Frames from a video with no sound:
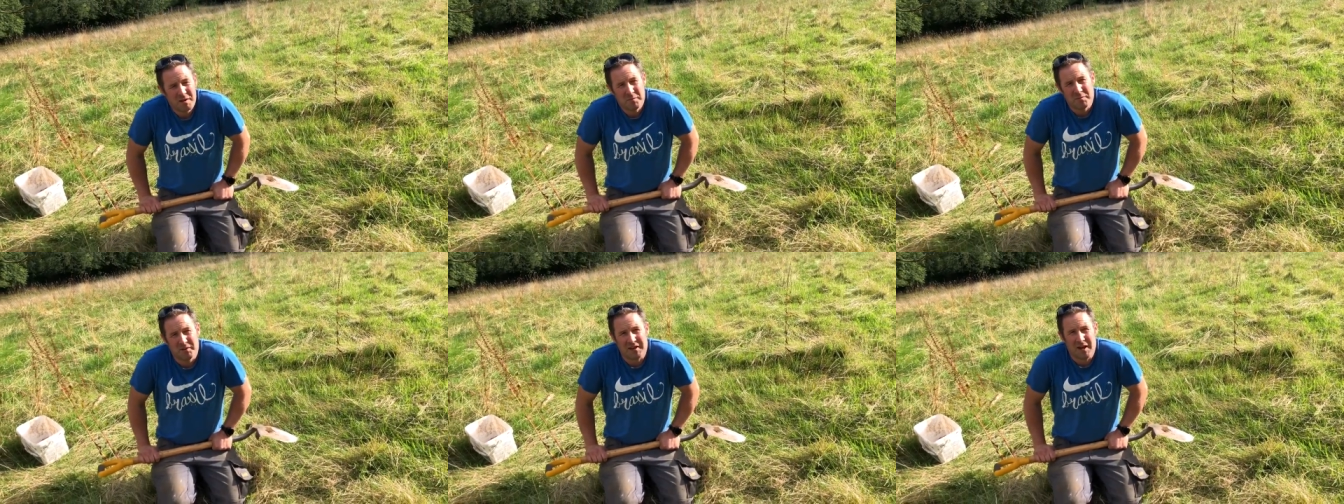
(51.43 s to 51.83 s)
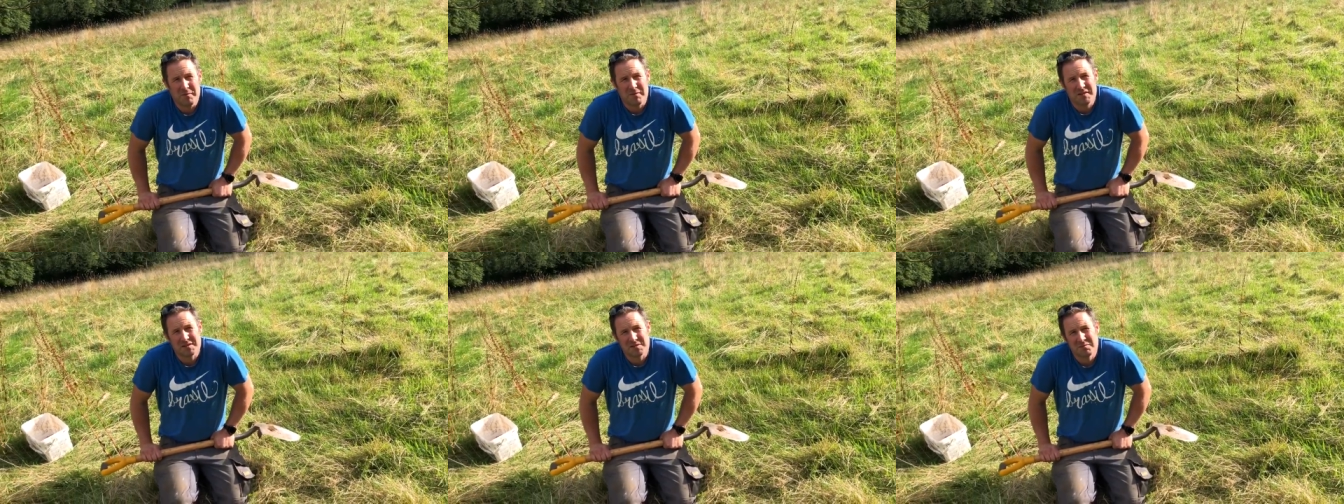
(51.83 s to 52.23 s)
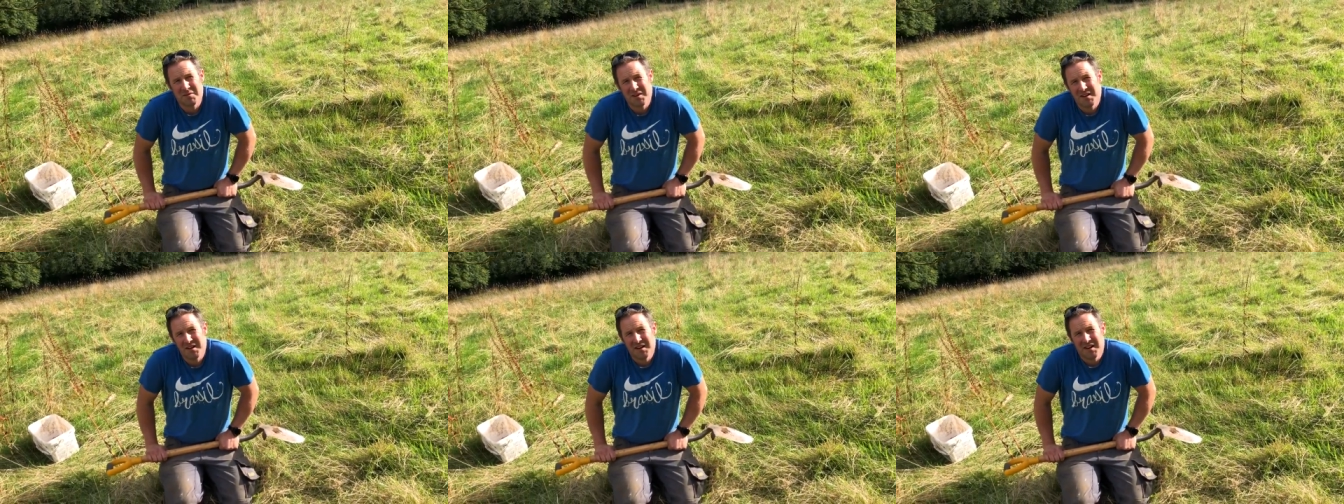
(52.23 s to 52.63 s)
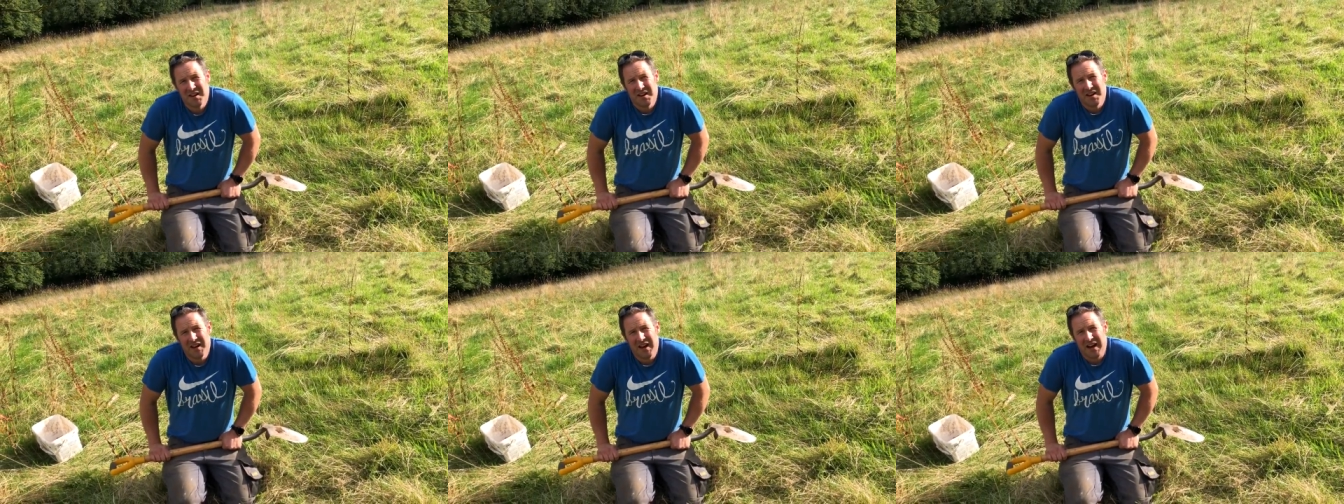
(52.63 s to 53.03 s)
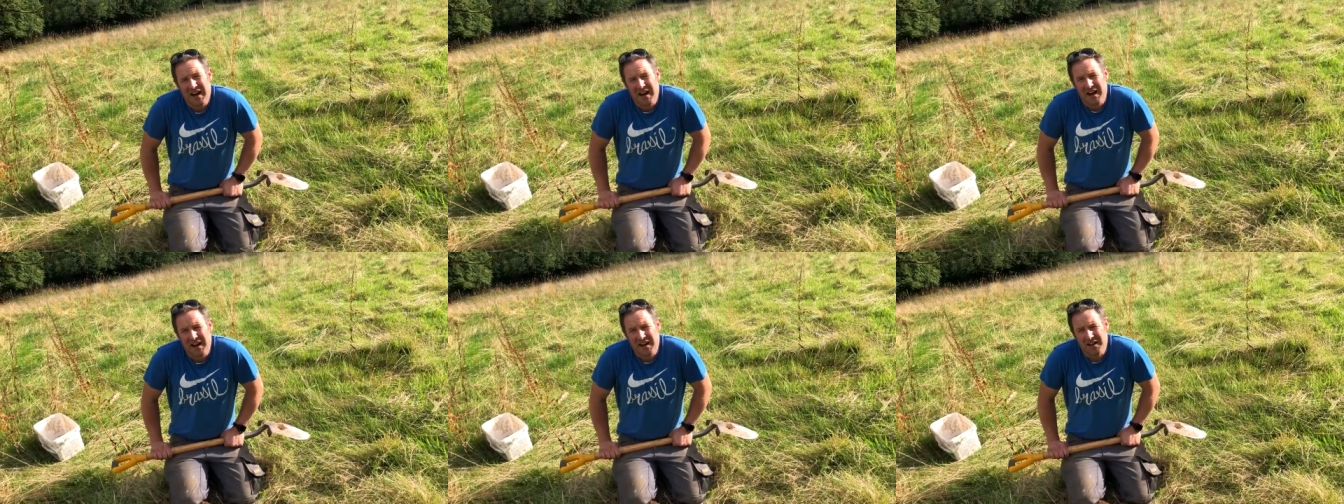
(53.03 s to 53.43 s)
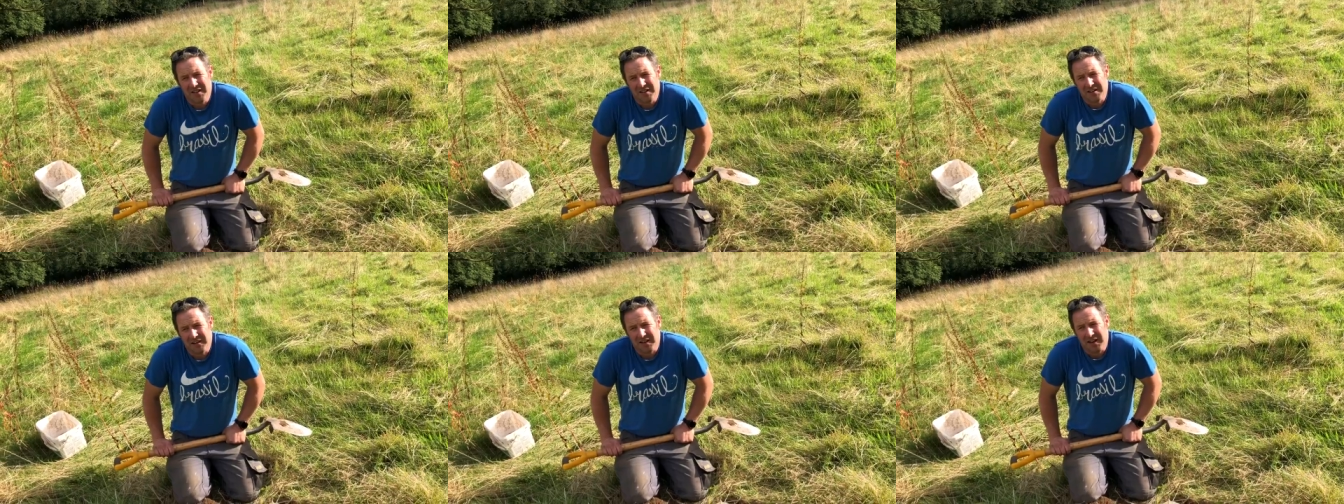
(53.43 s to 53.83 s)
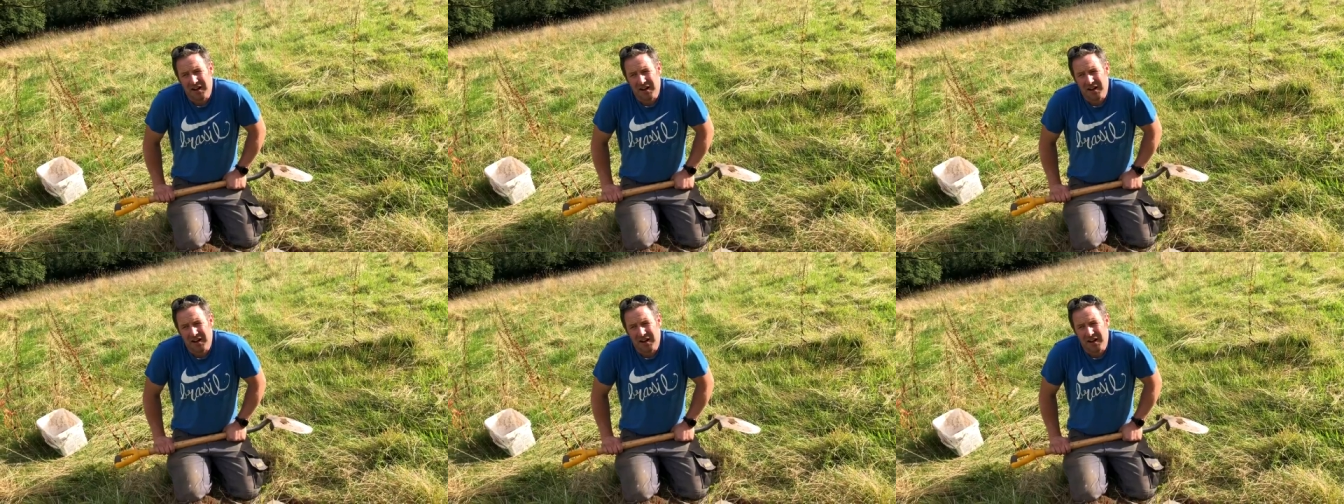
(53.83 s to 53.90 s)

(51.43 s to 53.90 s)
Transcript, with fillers: metabolism and